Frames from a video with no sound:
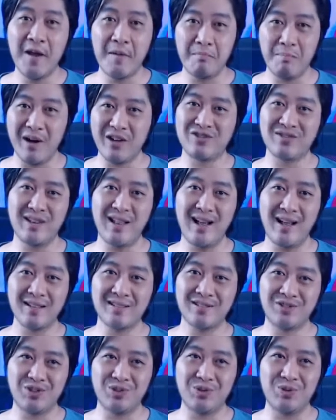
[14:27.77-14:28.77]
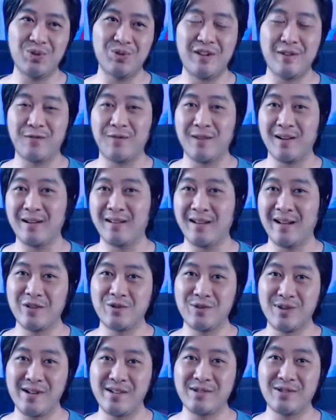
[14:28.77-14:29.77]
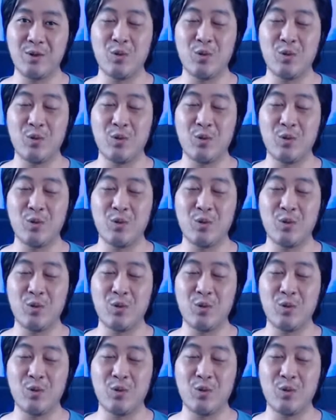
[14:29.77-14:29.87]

much less to different countries.